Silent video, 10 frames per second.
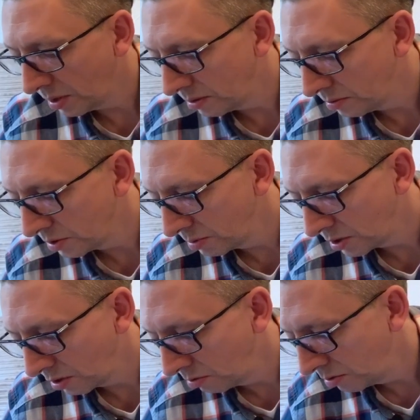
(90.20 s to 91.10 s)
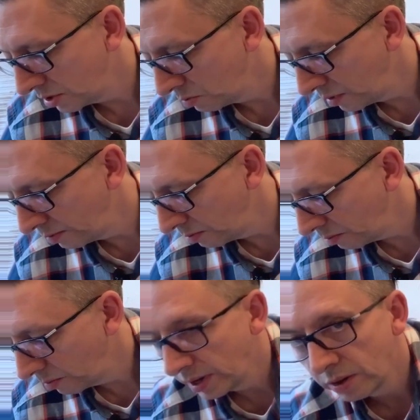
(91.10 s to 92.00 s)
bottles which I ordered with
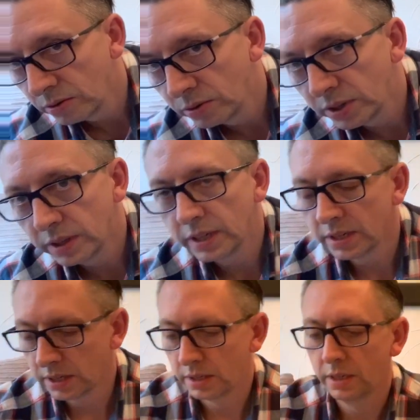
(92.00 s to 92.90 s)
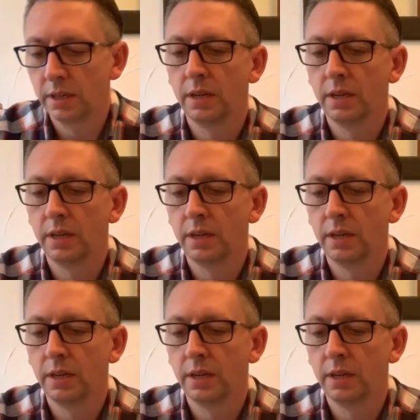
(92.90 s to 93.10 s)
when I ordered this